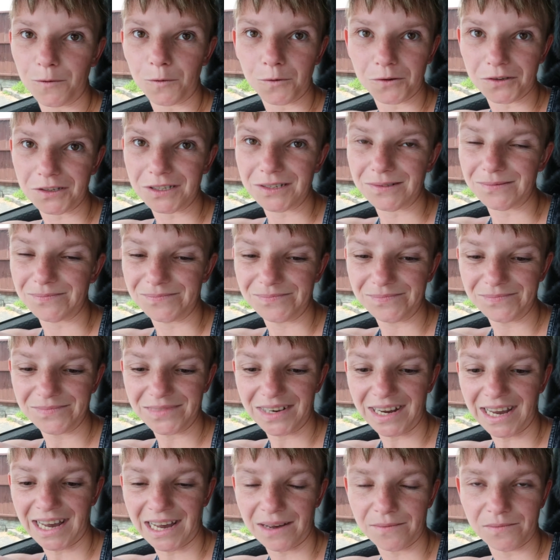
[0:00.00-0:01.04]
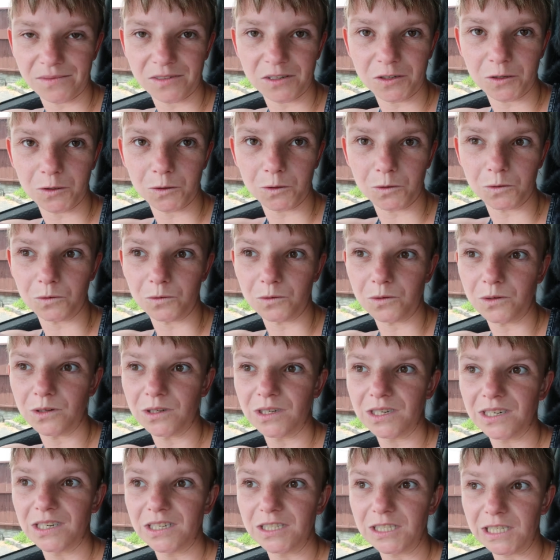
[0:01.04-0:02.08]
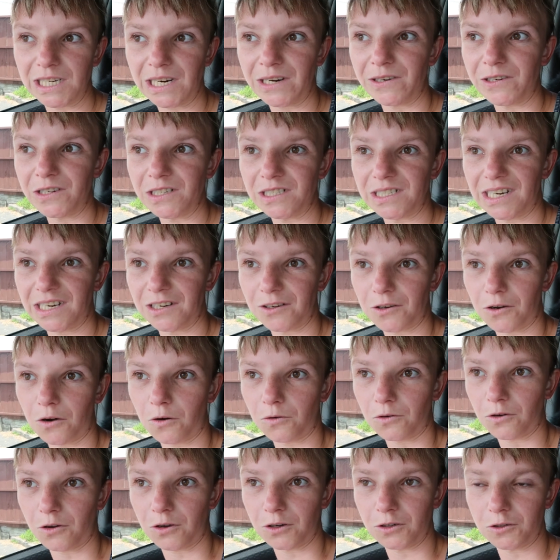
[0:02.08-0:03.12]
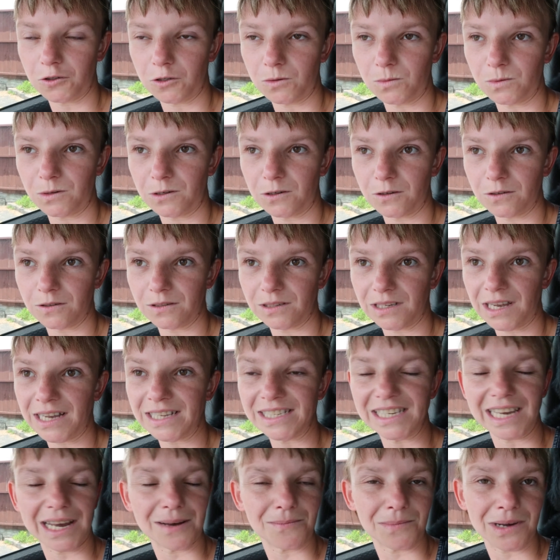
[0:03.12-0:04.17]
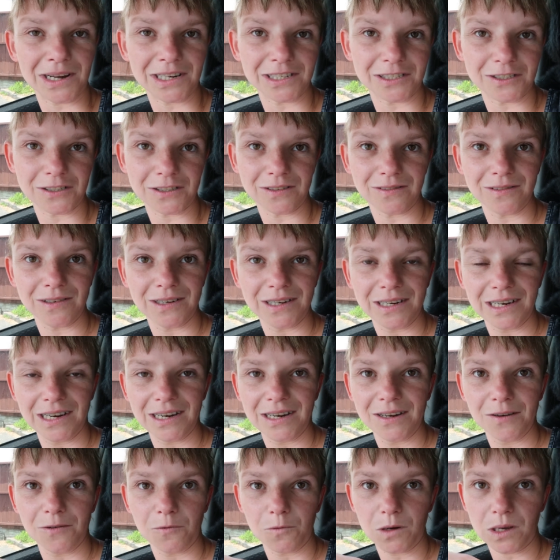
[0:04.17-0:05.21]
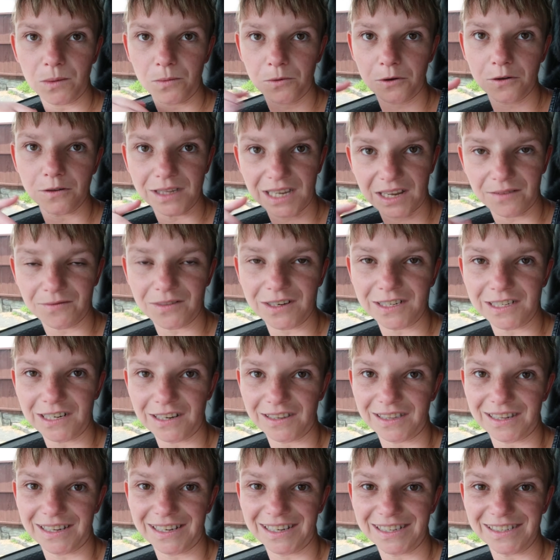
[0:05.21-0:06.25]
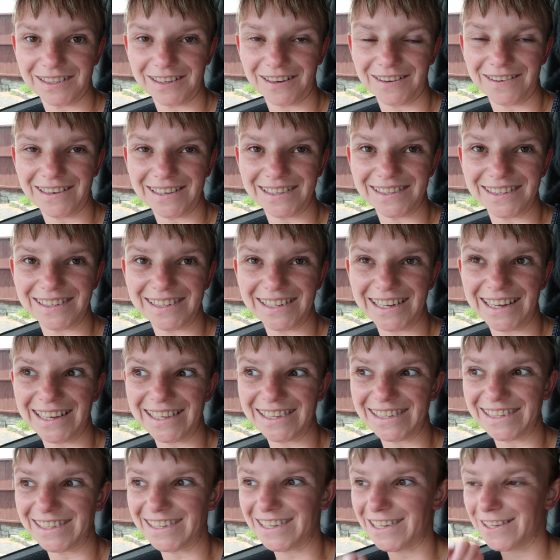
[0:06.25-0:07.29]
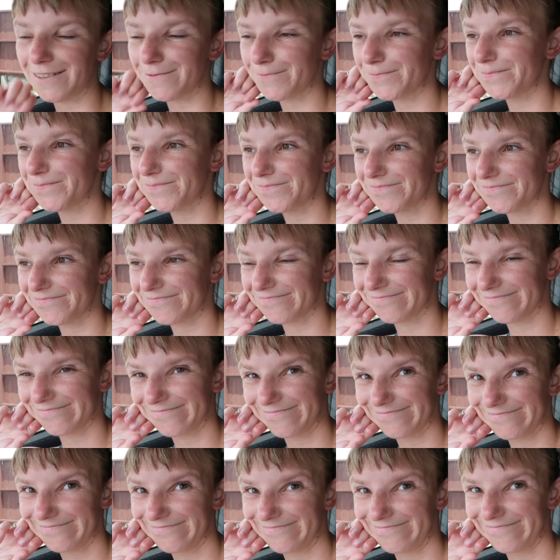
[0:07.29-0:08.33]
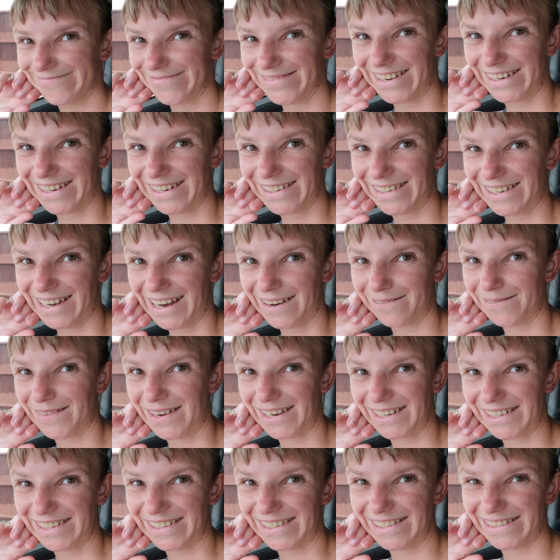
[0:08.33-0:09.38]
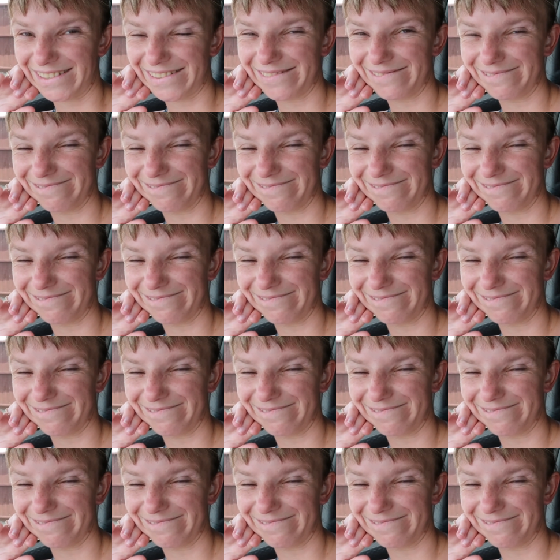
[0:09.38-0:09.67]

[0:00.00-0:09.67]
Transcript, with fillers: awesome um, to cherish and to hold on to because that's how much we both love each other. So it's, it's, I just can't wait.